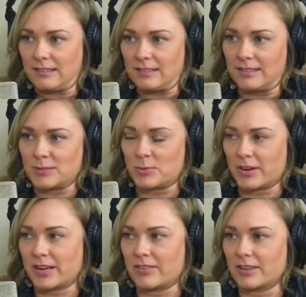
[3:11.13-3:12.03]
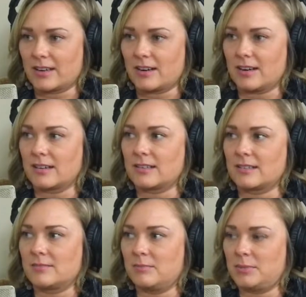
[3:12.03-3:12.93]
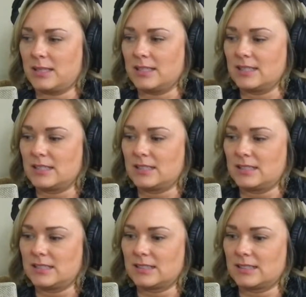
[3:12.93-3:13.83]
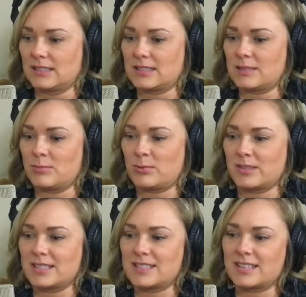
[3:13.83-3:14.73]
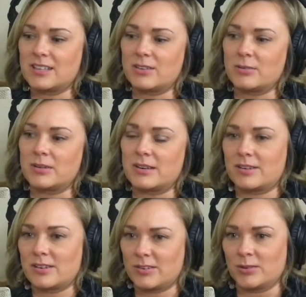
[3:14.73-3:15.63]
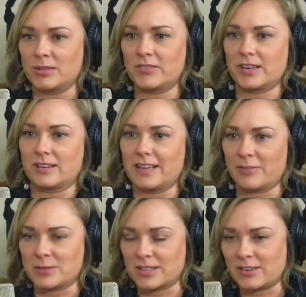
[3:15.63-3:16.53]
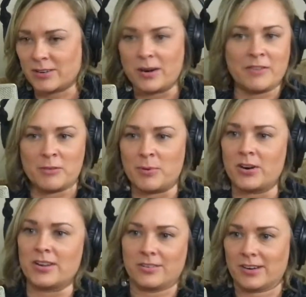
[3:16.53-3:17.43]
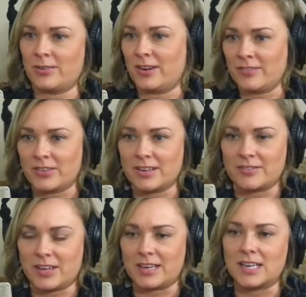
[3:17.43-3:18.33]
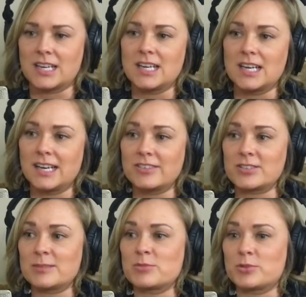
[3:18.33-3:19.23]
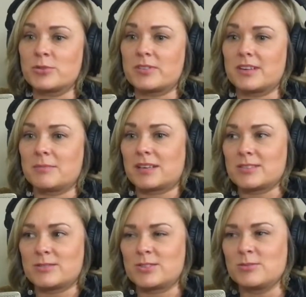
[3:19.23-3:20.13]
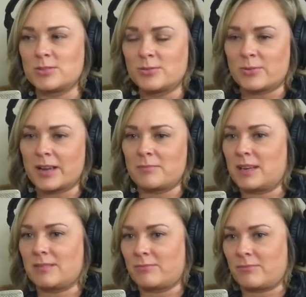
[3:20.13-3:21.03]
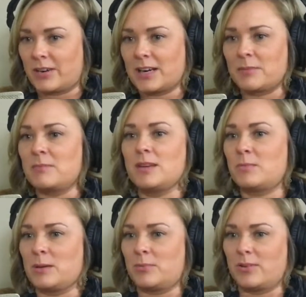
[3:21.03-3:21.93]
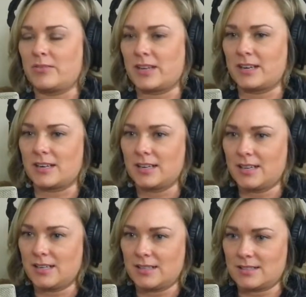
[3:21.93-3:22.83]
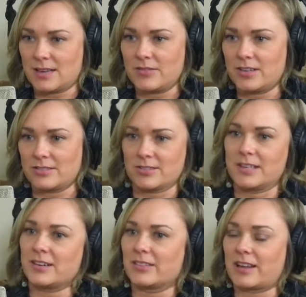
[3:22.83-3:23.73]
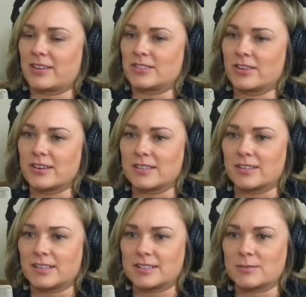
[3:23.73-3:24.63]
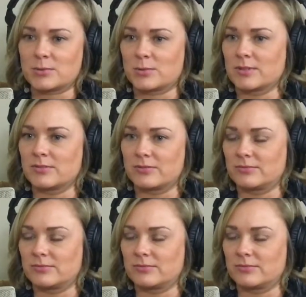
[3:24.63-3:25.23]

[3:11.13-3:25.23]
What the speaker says: is working really hard. But at some point, it's like, when, living in LA, everyone's like, you gotta go to every party, you gotta go to every event. Network. And there's some truth in it, because you do randomly meet people, and then 7 years later, that could turn into like some sort of,